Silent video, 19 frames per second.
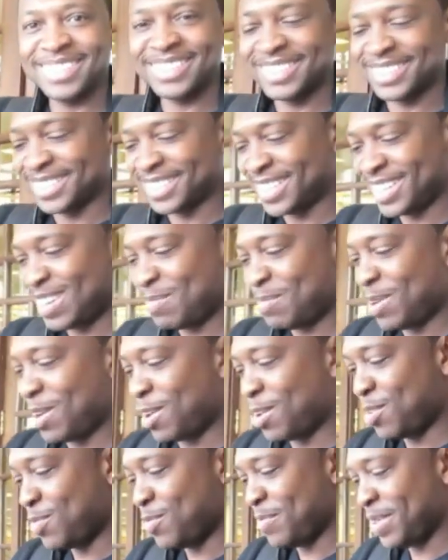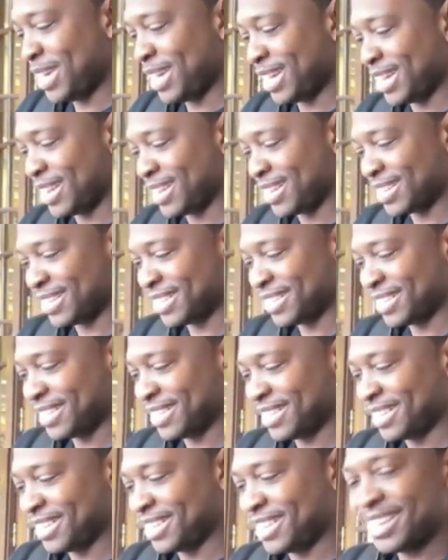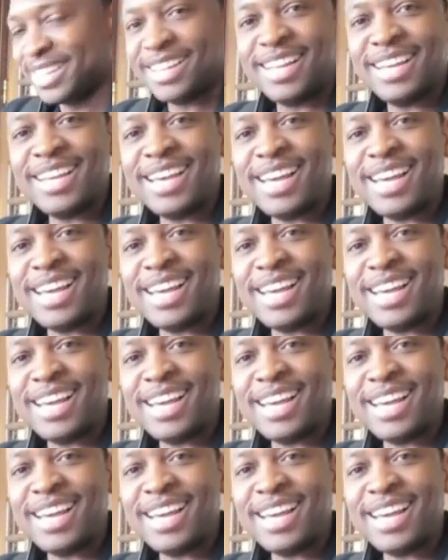I'm an old man. You're not old.